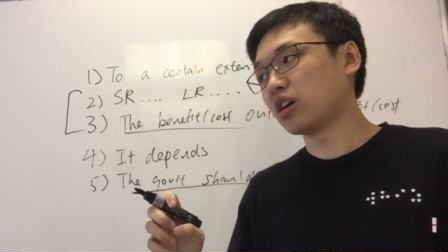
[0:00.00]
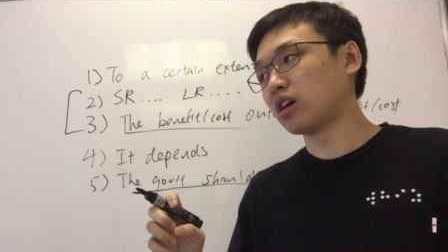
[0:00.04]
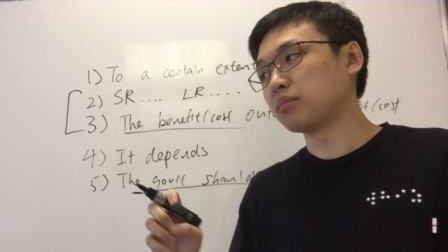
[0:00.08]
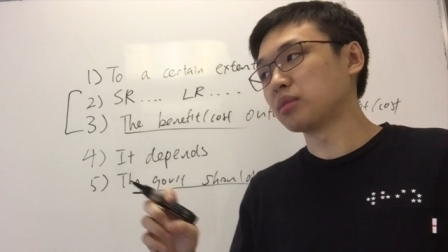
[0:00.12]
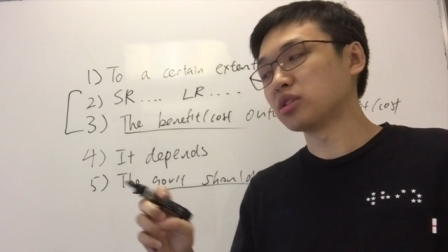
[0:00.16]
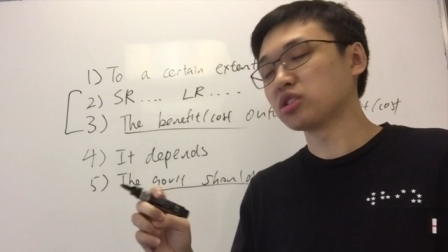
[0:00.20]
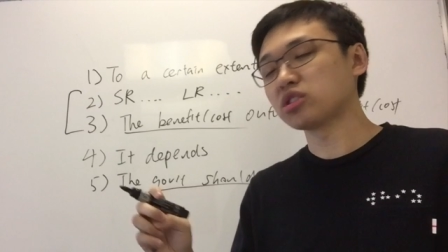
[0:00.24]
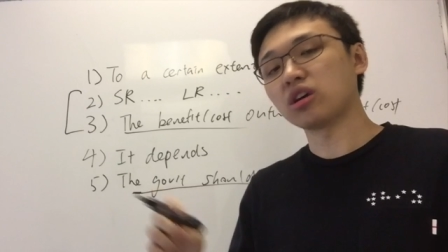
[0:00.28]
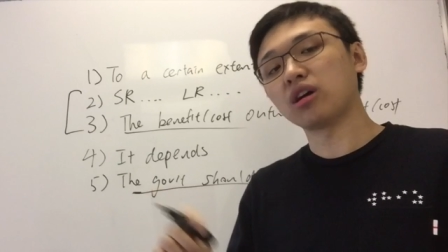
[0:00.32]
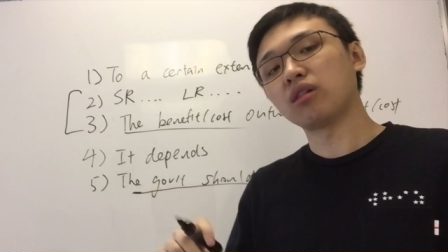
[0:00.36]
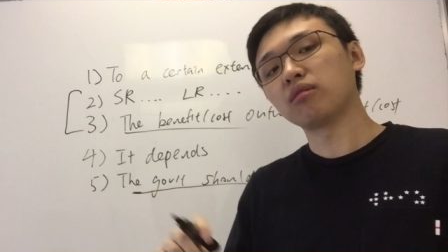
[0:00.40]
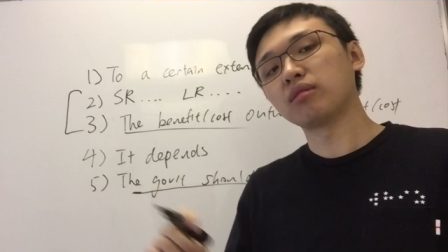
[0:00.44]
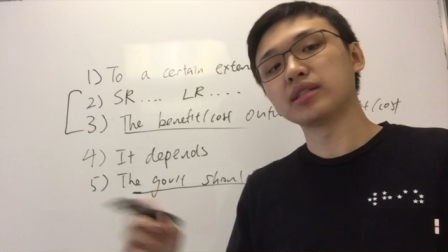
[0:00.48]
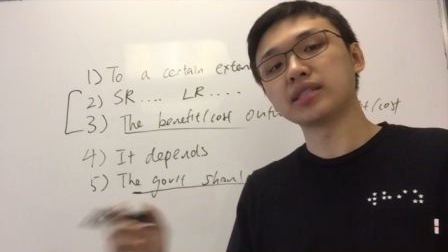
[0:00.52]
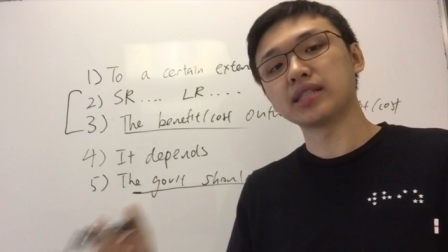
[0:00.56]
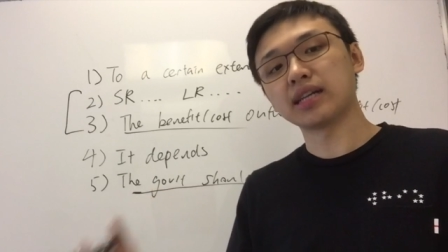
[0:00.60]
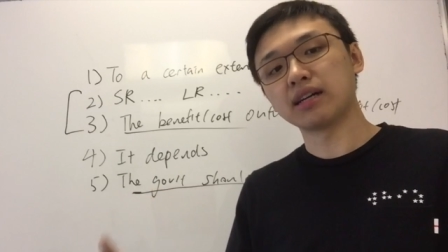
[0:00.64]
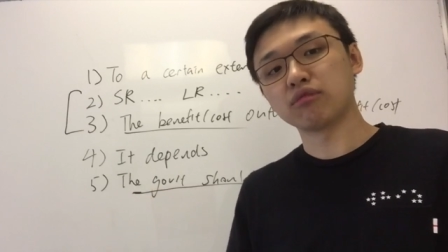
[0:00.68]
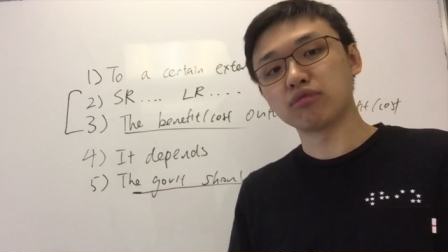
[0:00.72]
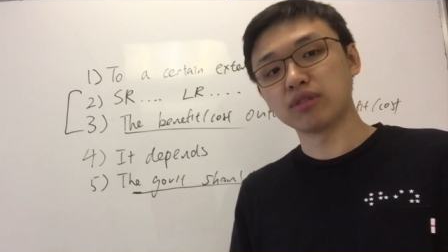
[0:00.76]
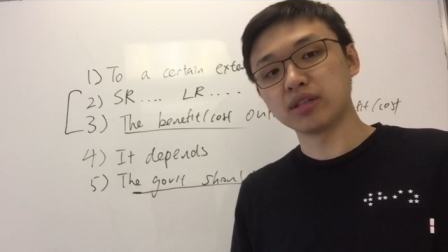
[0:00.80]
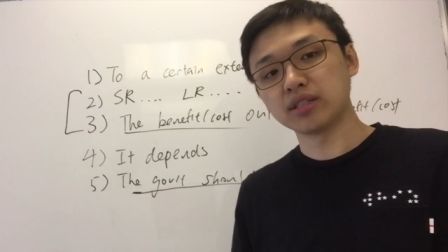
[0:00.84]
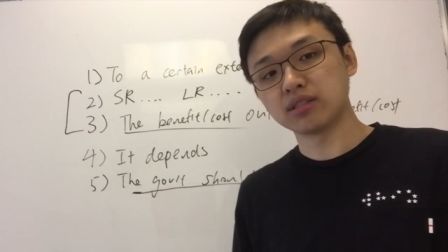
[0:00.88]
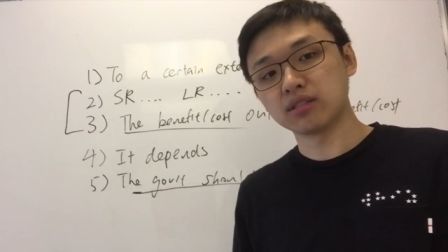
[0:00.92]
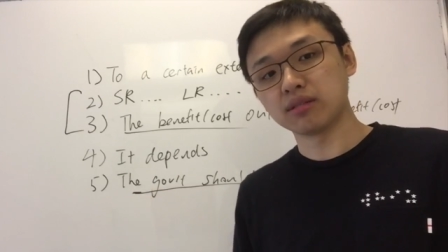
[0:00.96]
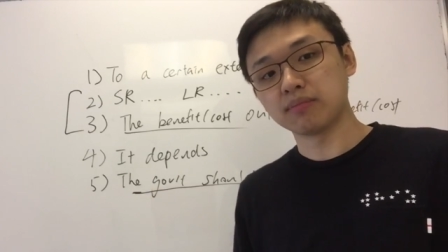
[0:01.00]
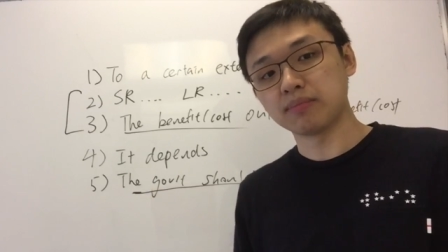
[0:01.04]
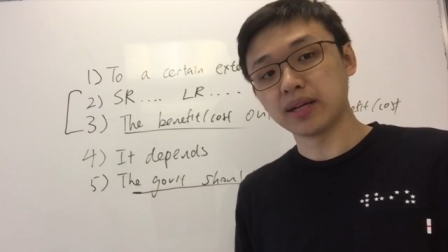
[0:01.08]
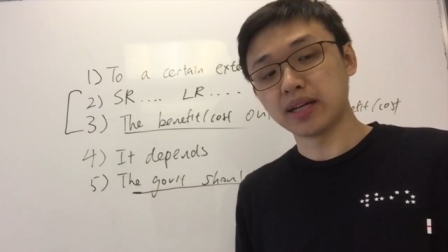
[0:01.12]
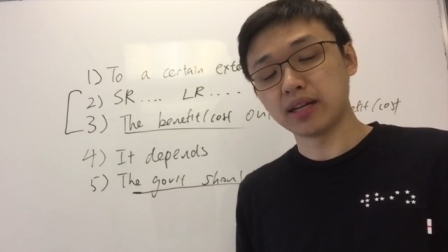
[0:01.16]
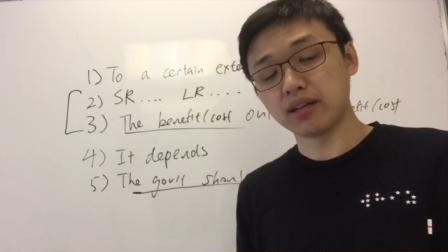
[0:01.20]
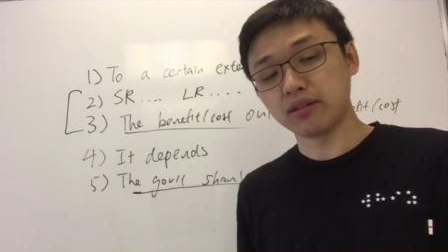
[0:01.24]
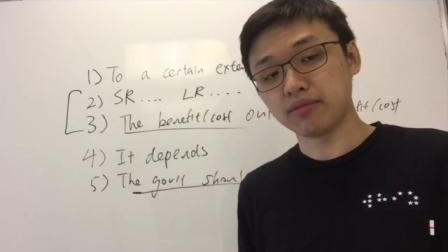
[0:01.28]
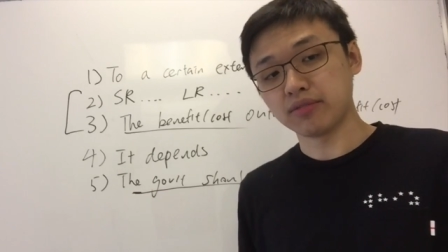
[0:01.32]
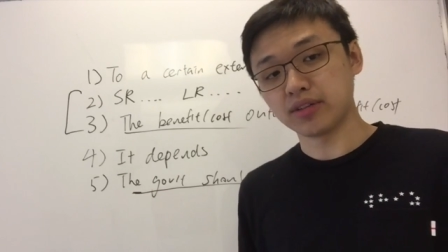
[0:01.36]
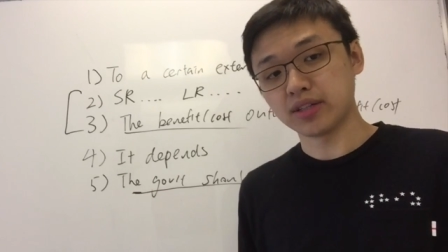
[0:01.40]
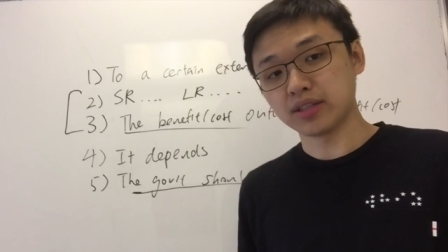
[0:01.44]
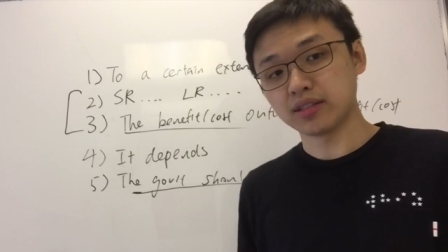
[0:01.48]
almost always outweighs the
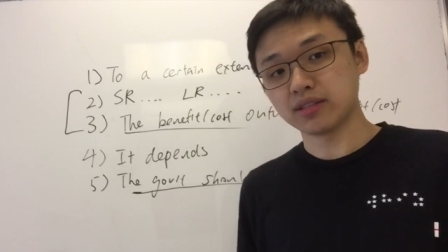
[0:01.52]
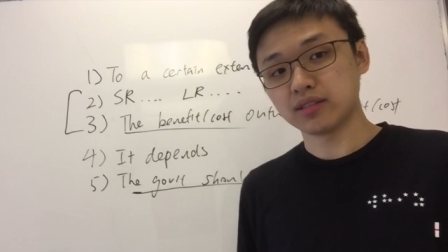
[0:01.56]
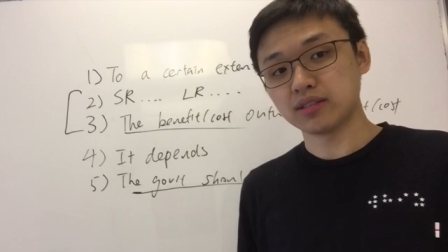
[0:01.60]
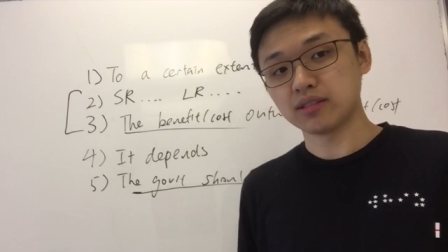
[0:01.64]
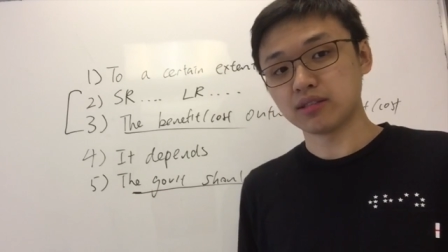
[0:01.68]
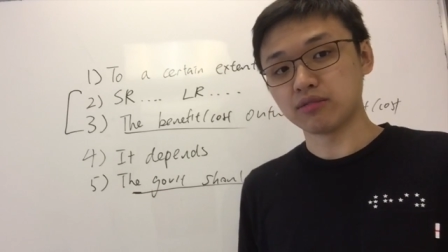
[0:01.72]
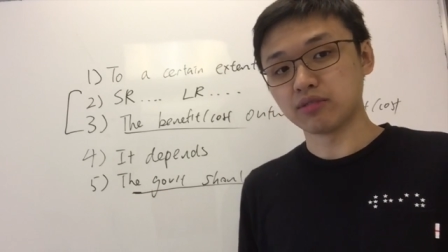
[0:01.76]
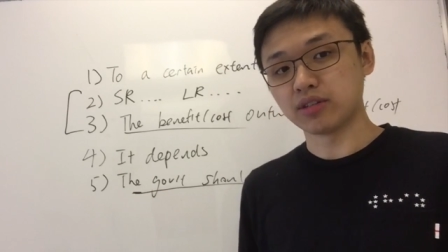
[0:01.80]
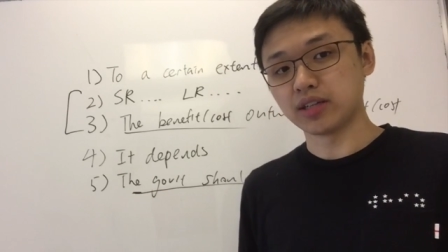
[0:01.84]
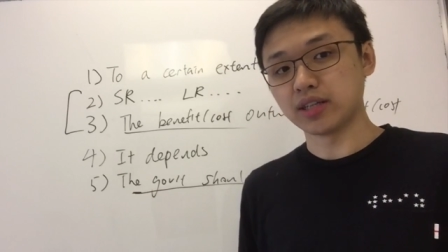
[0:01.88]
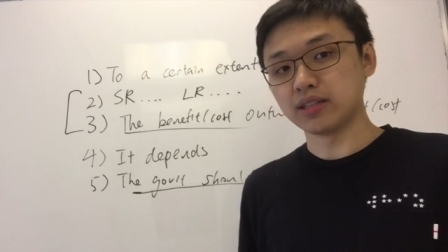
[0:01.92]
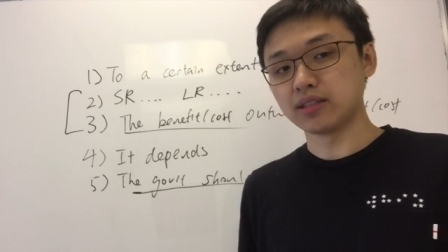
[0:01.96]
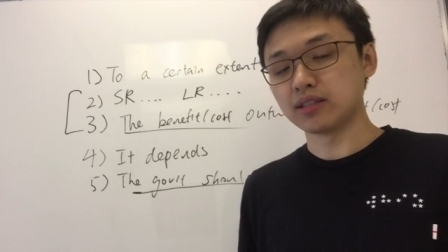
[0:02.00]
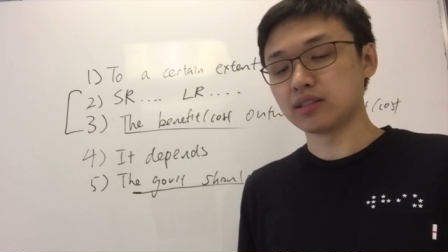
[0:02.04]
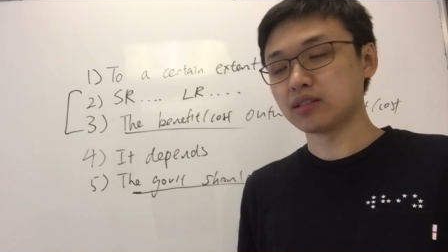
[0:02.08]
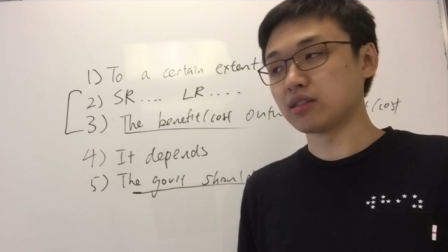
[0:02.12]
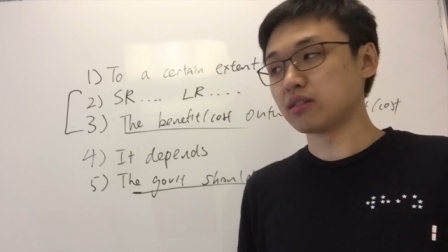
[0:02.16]
benefits, right?